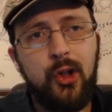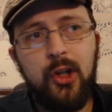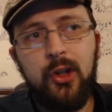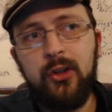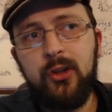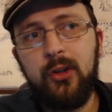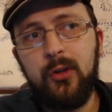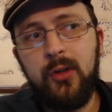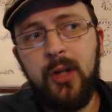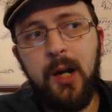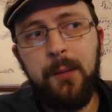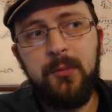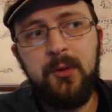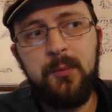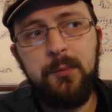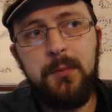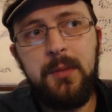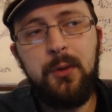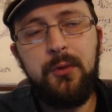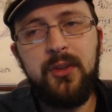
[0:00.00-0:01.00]
So Tom's
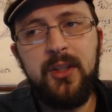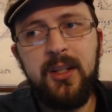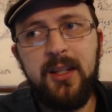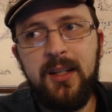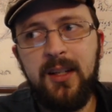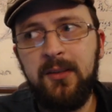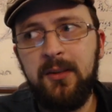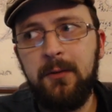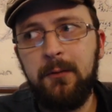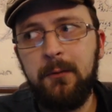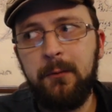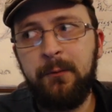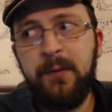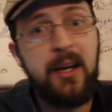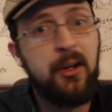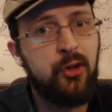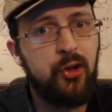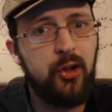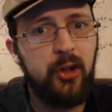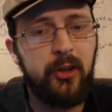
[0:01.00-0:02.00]
music is
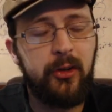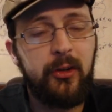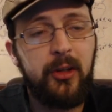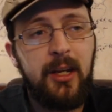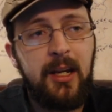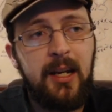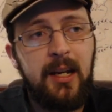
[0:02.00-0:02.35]
infectious.